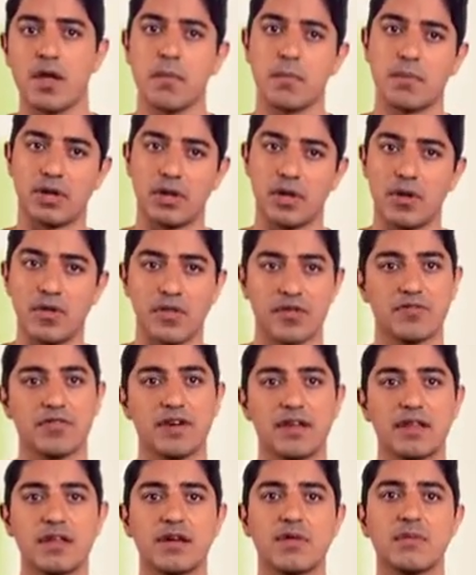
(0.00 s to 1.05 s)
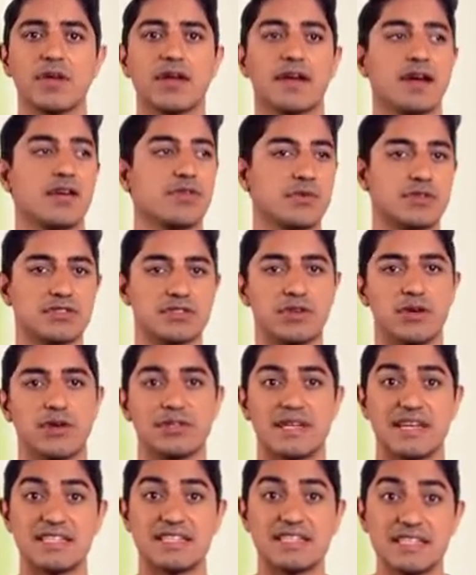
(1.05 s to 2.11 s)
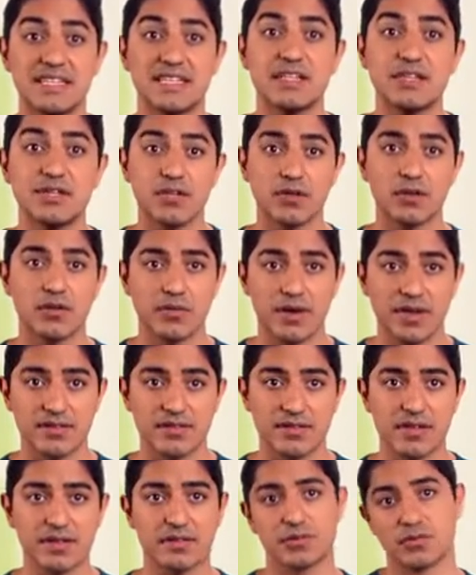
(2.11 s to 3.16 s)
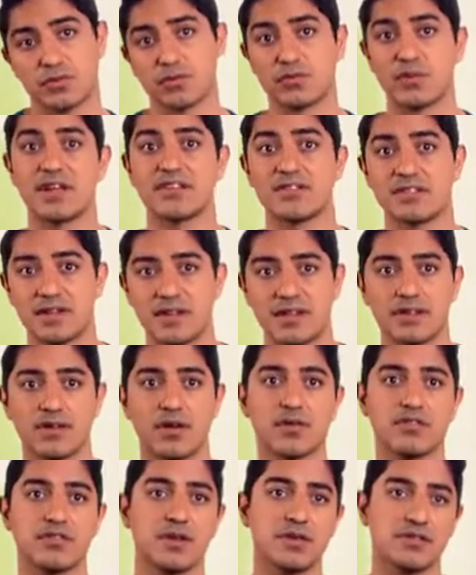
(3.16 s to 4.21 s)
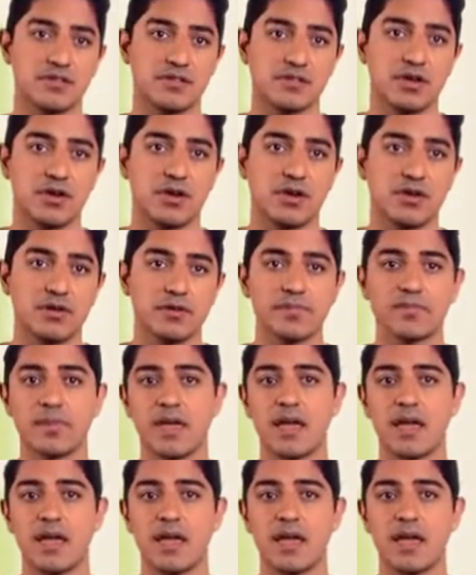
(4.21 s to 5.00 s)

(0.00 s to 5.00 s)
Below the fellow, we have what's called a senior resident, or resident also as it's called.